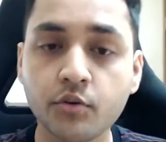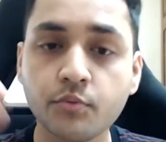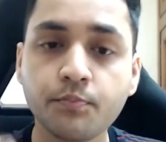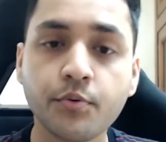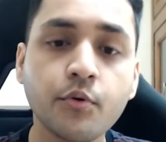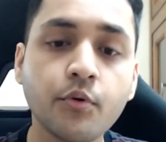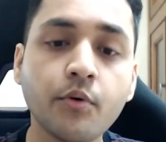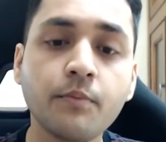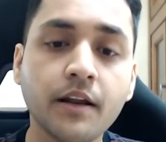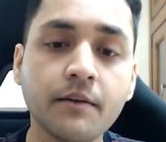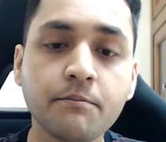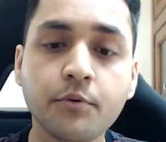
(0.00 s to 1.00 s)
probe
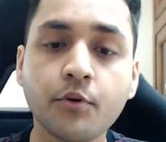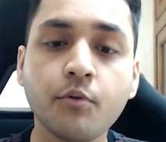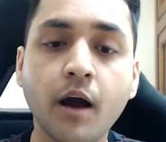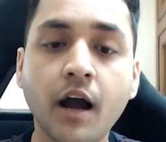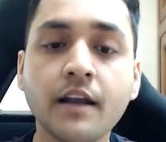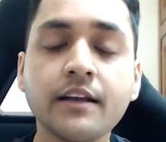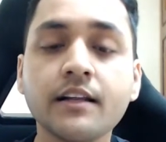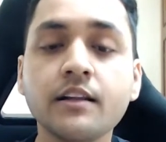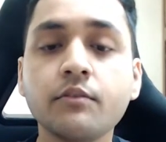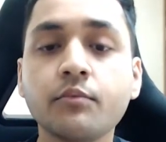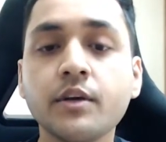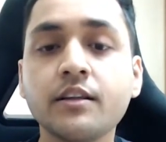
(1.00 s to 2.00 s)
and probe
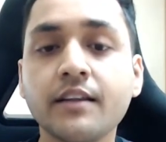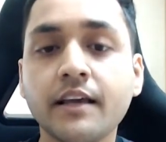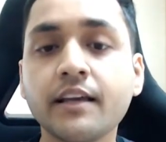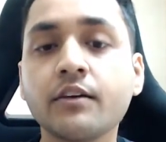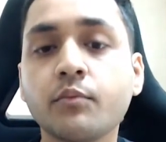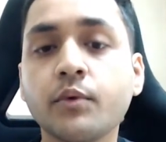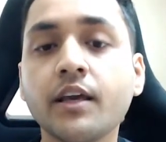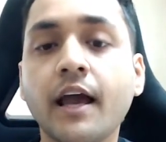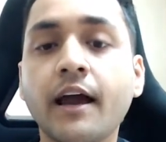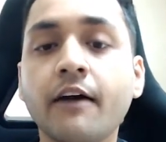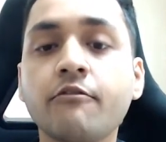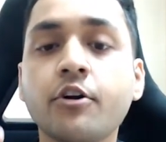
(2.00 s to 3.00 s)
until we think we
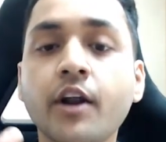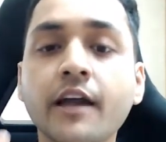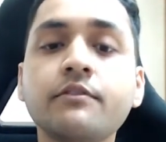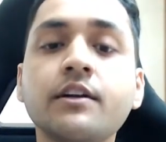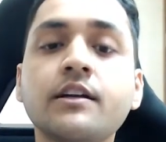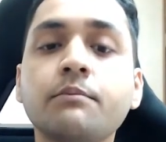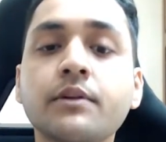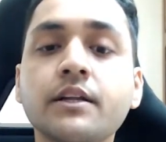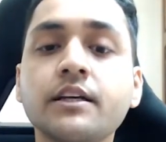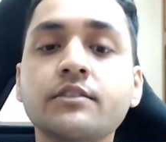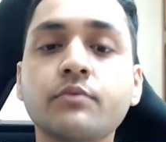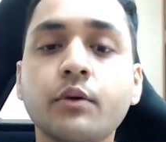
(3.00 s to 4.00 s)
have arrived at a
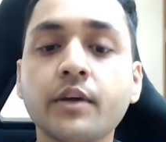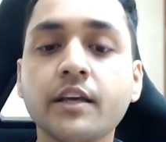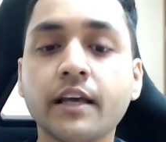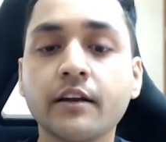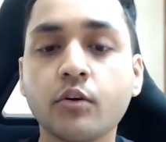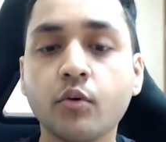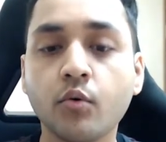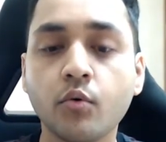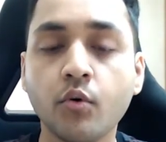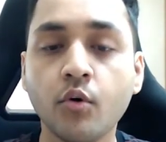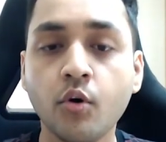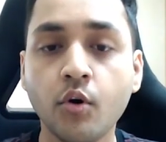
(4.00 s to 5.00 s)
place where we can
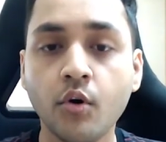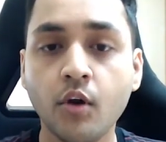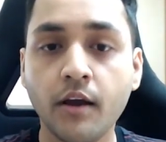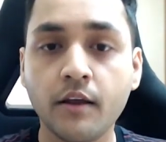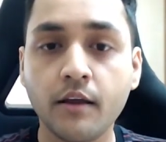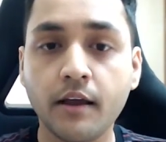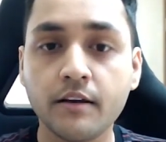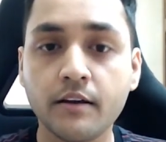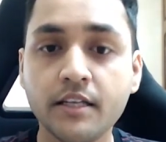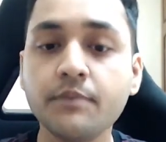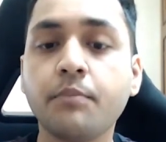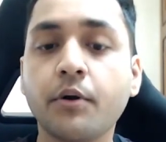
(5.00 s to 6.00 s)
go
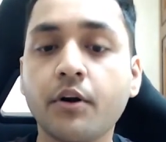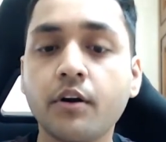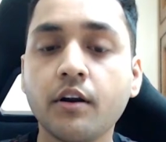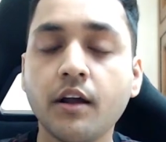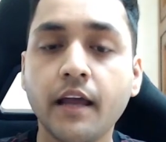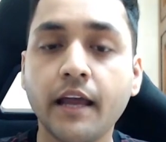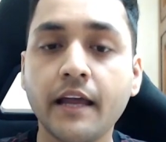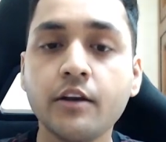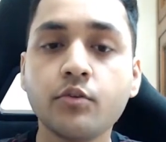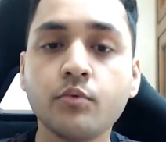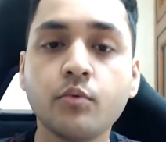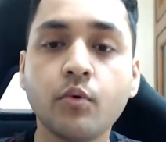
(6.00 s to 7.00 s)
deeper
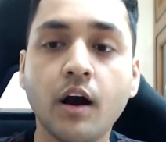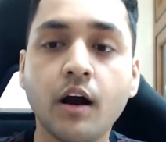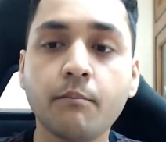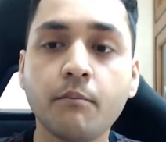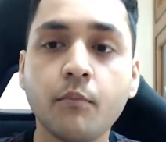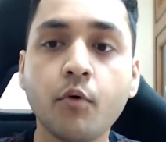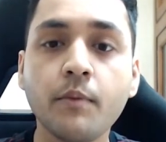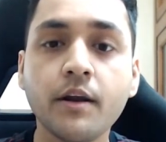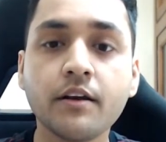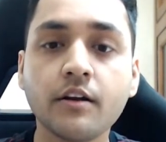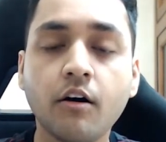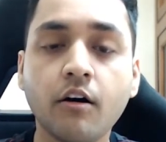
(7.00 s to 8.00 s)
into a
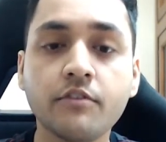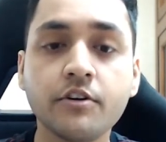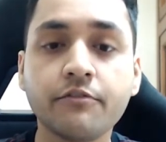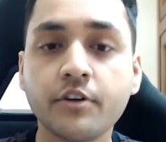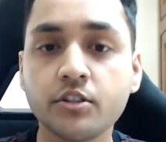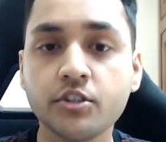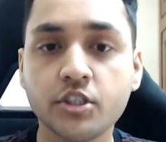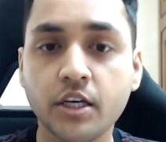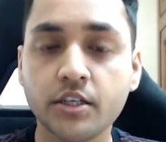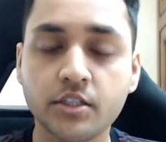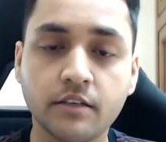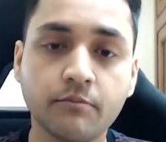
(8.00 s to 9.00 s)
moment of
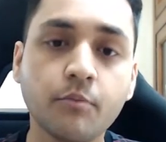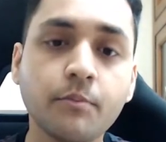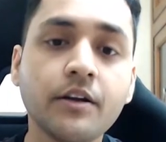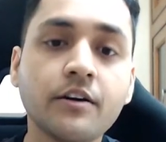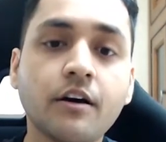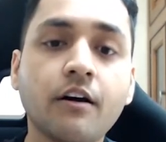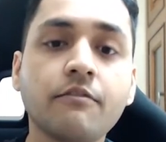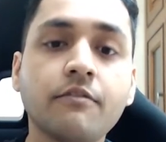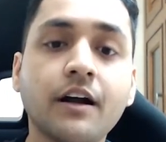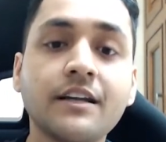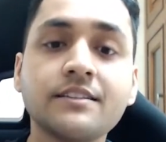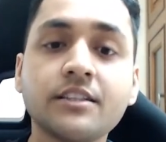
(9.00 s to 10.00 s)
differentiation, moment of
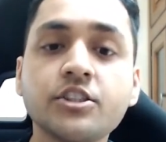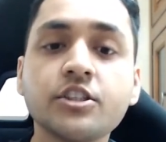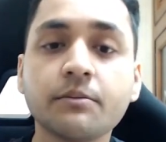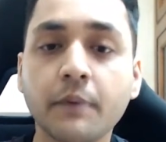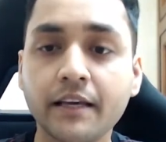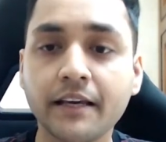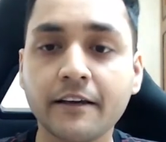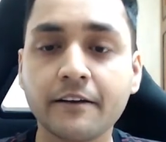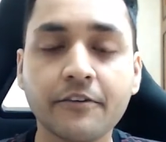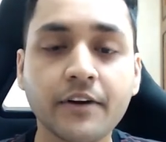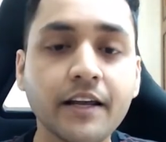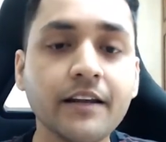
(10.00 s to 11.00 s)
a decision making,
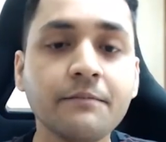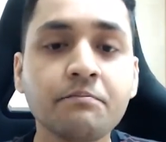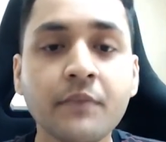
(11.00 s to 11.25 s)
right?